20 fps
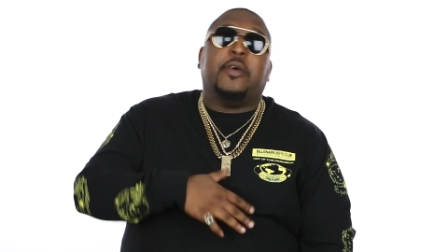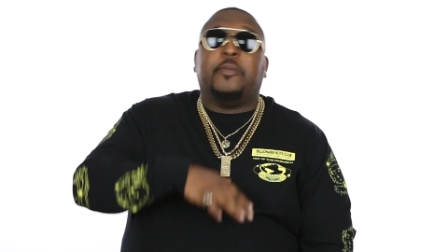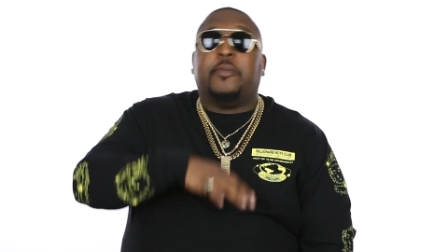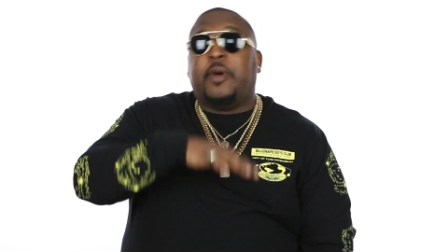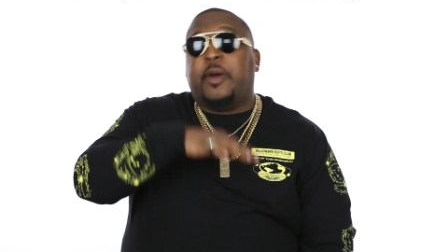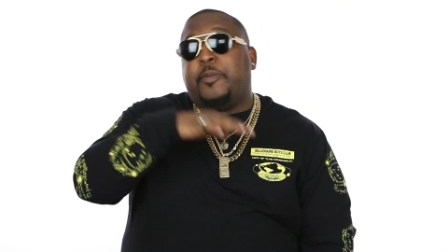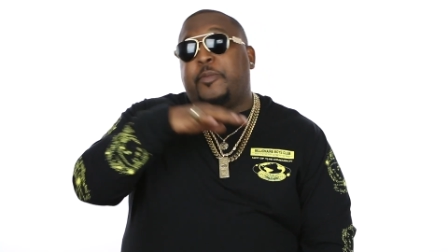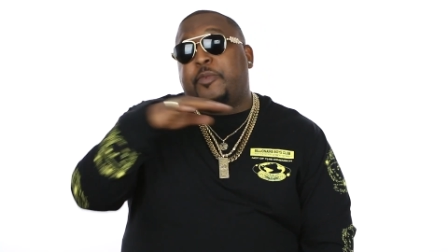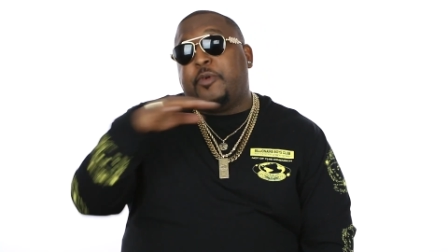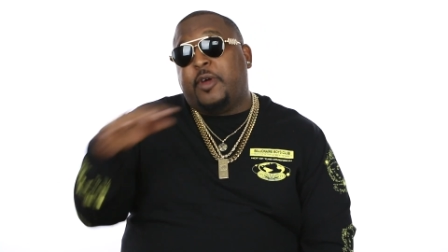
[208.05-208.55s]

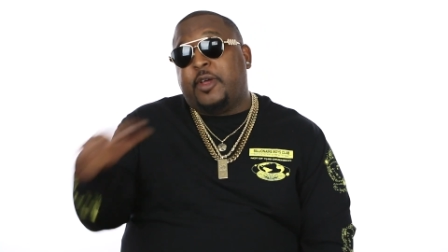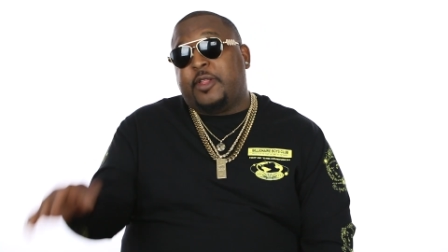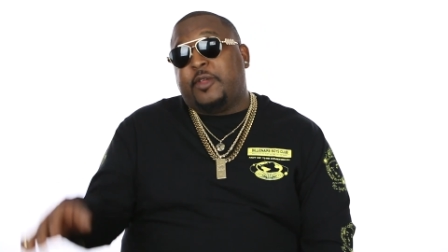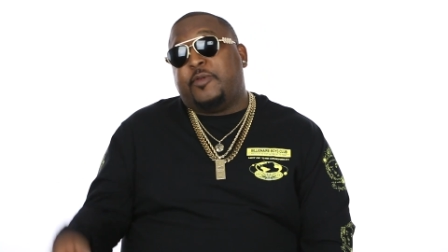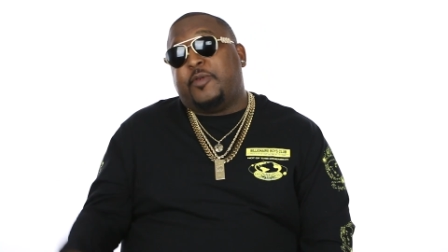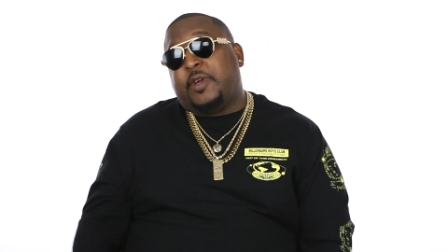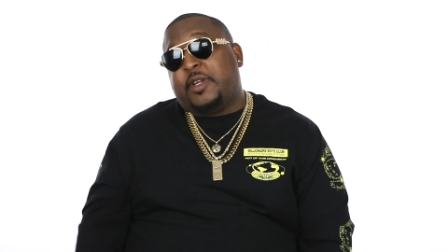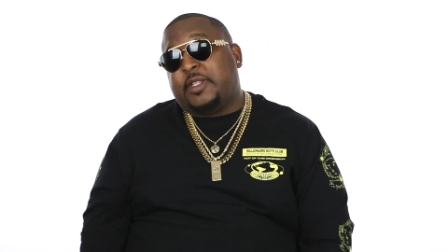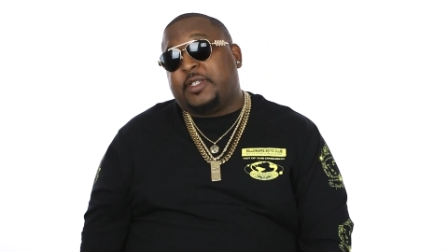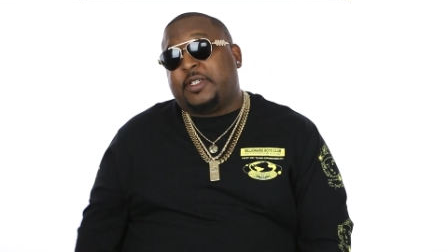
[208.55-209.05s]
my brother
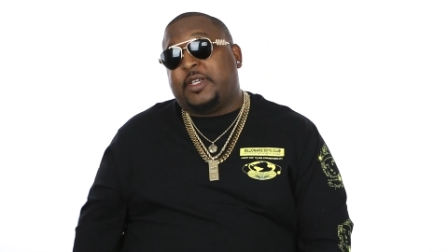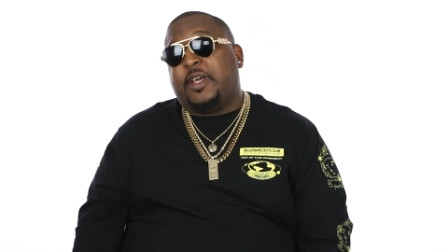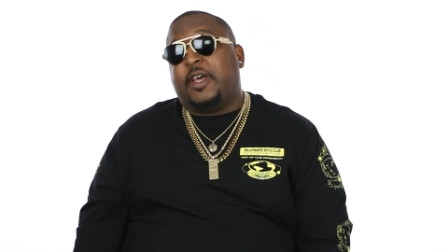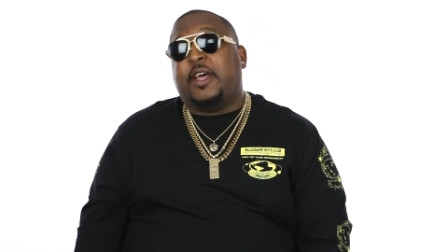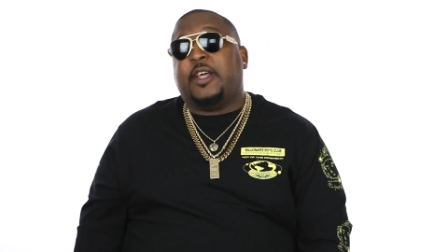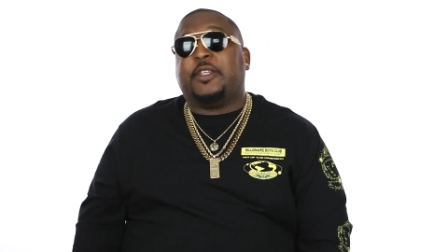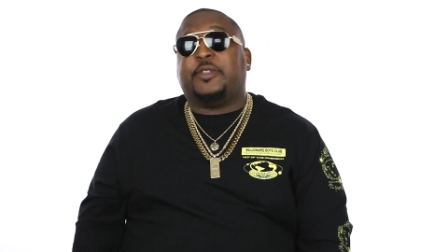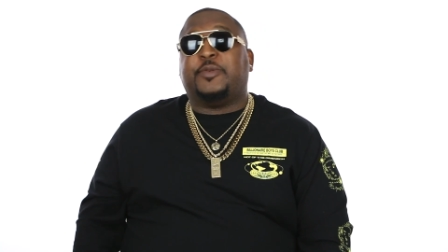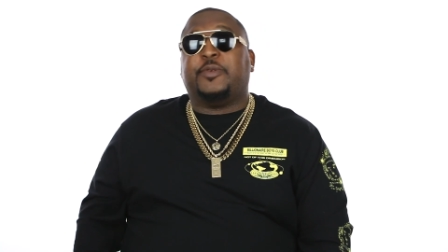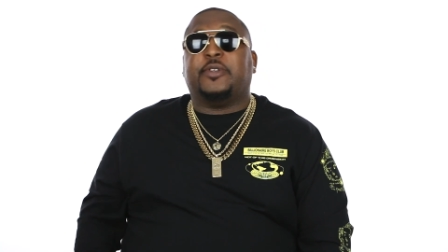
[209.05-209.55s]
went into the
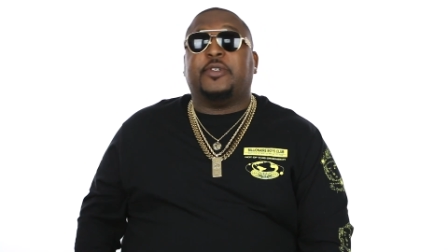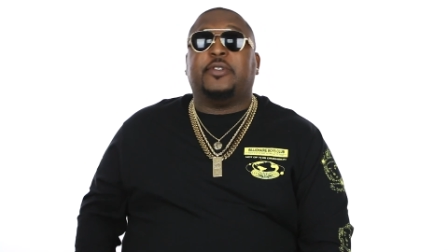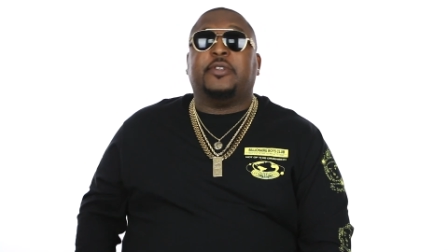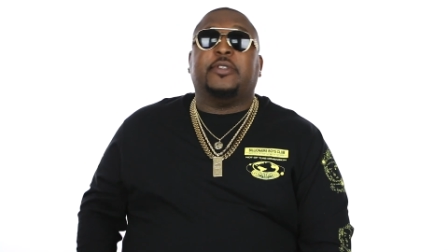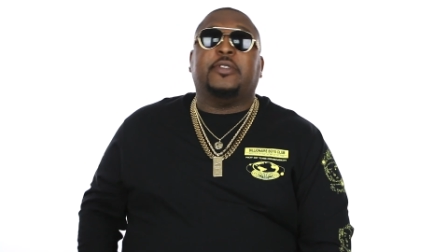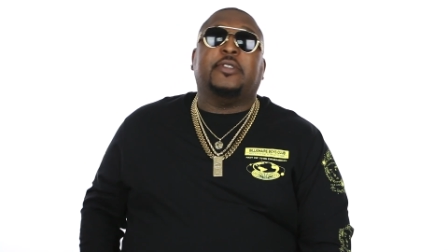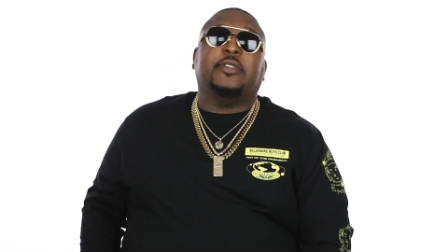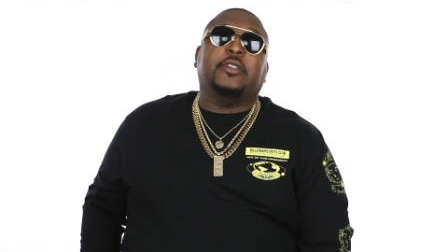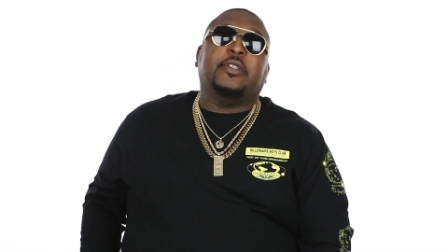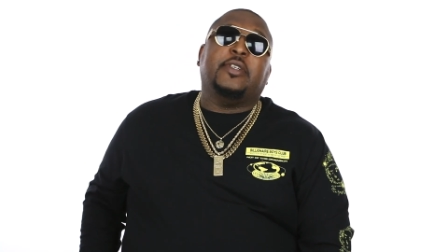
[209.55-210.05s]
hospital
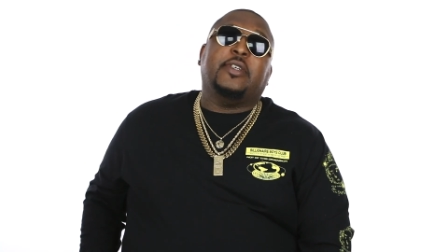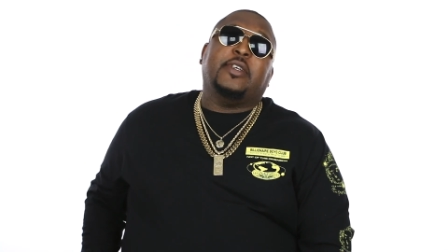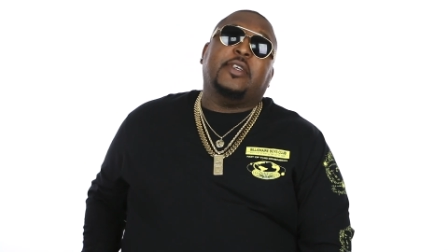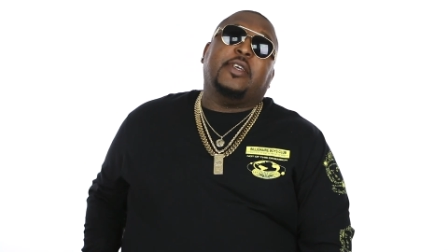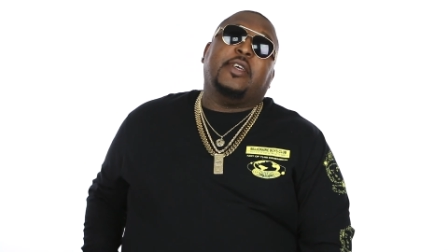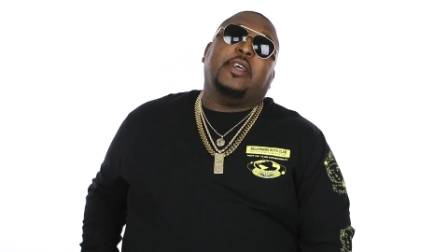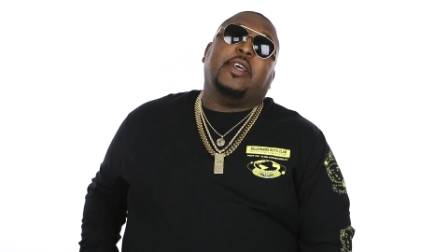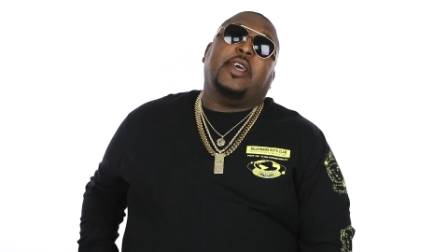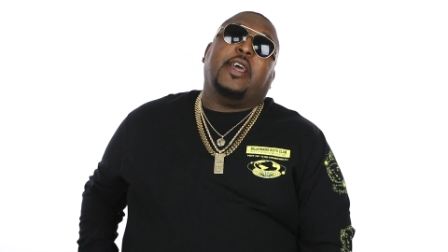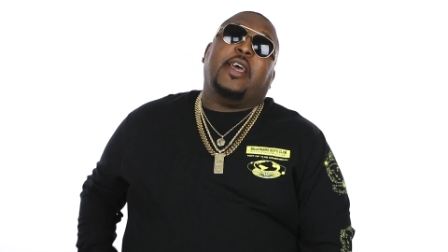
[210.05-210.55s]

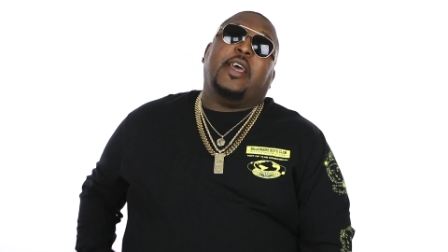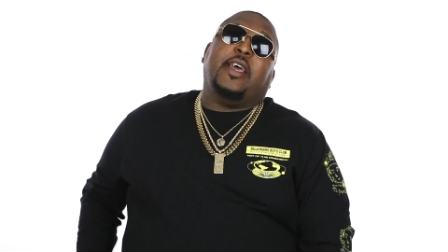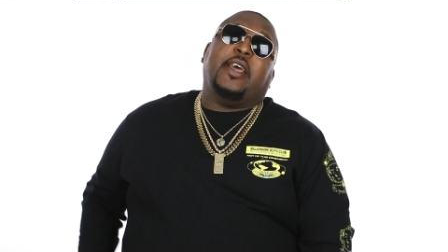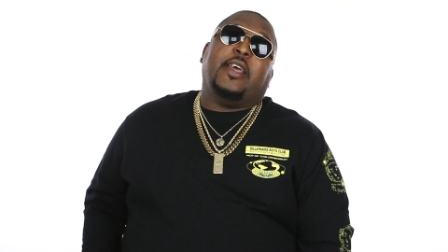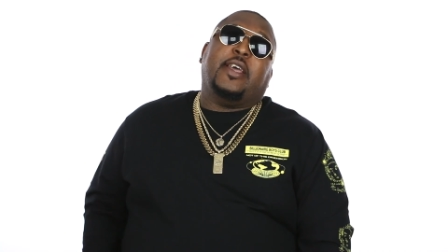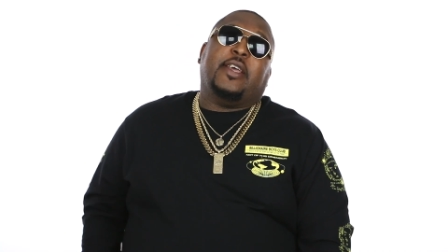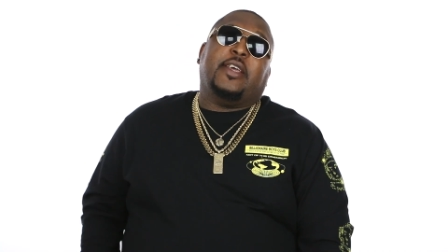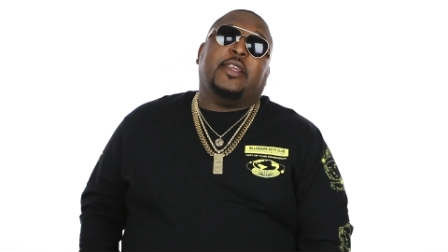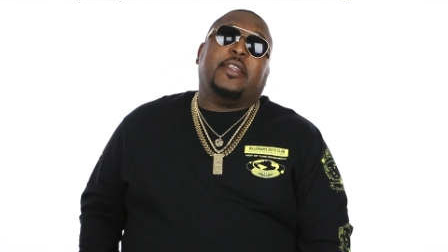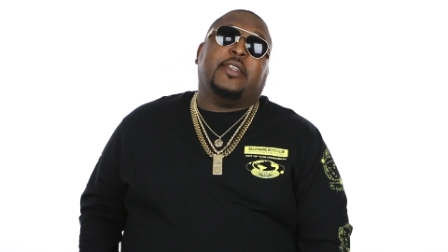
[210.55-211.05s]

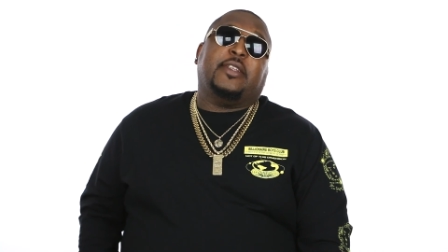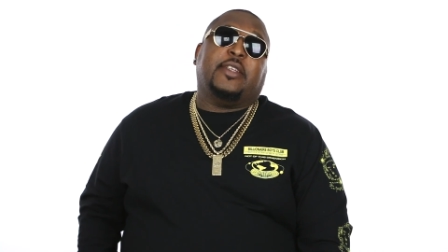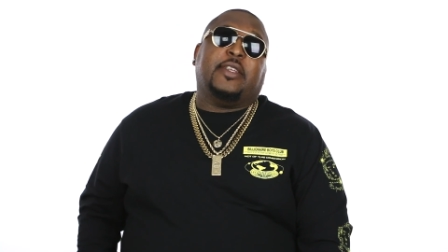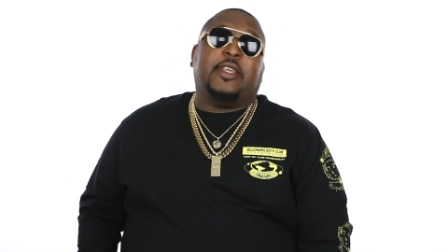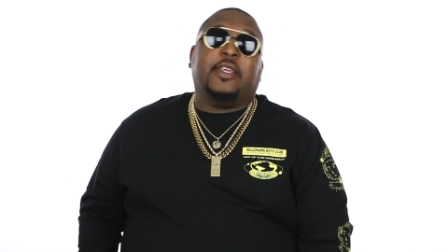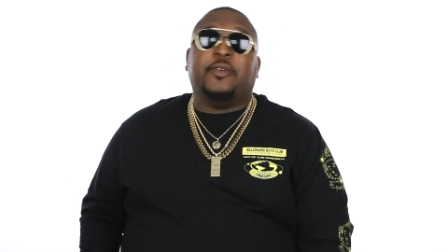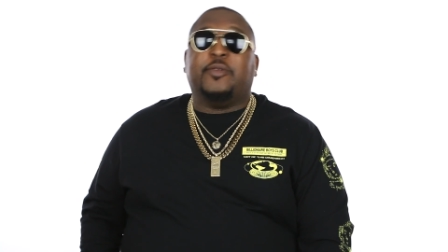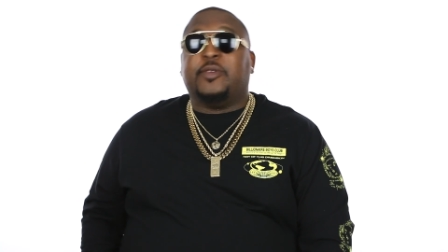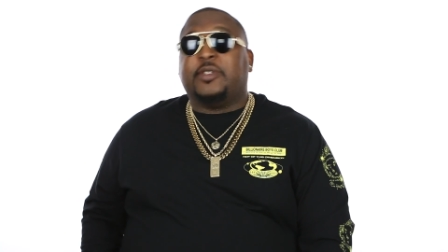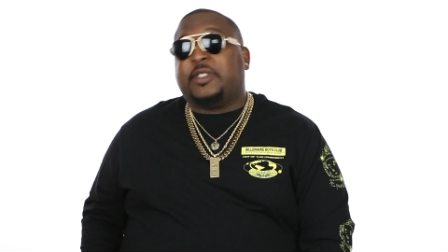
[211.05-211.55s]
and
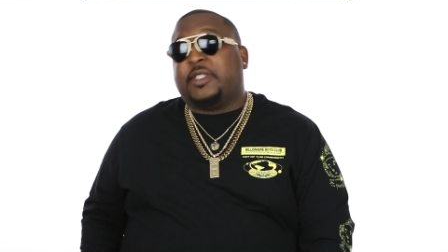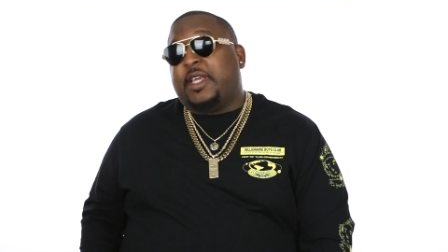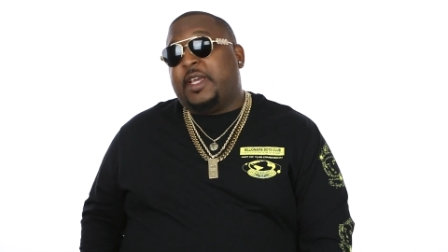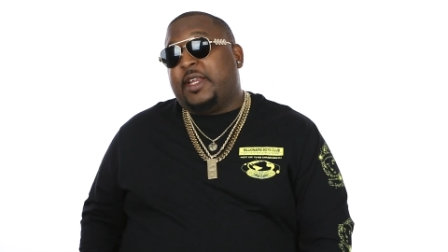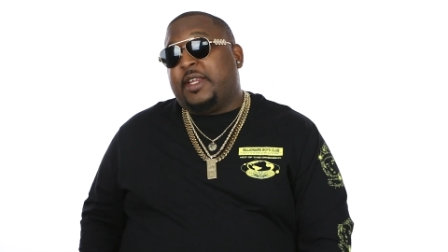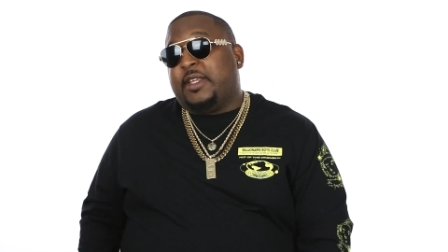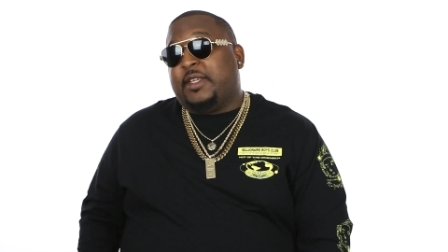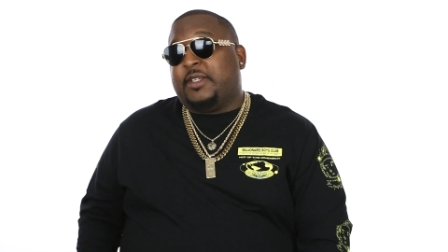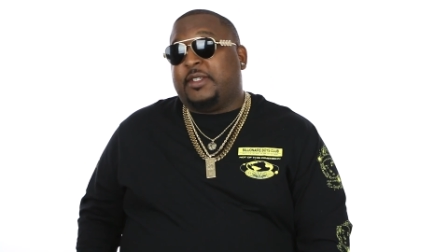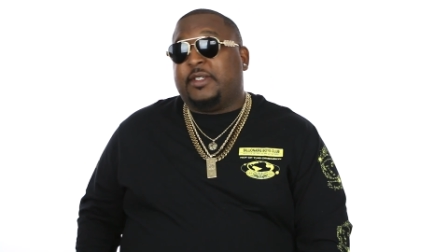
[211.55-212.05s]
he was
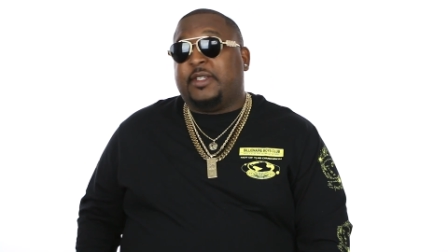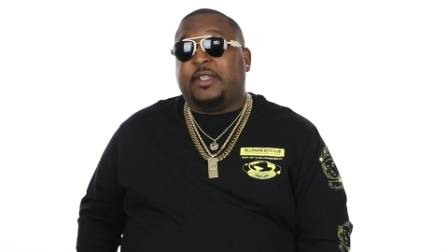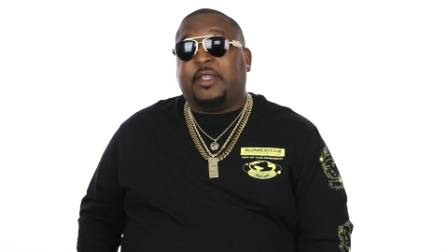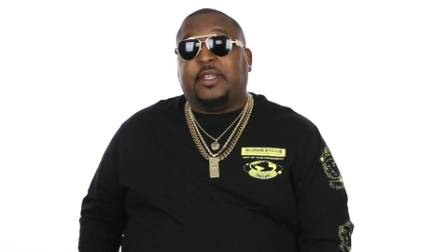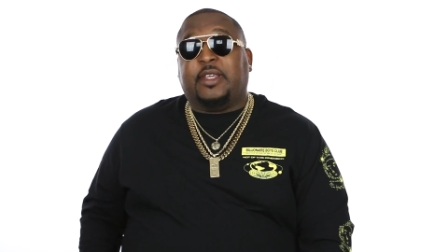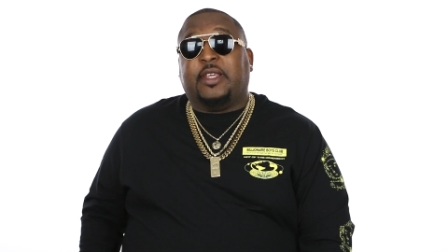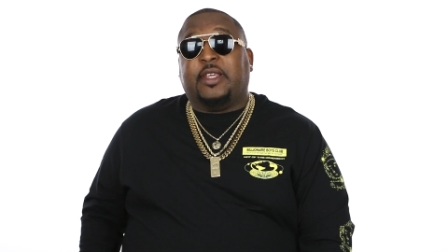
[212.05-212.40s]
getting.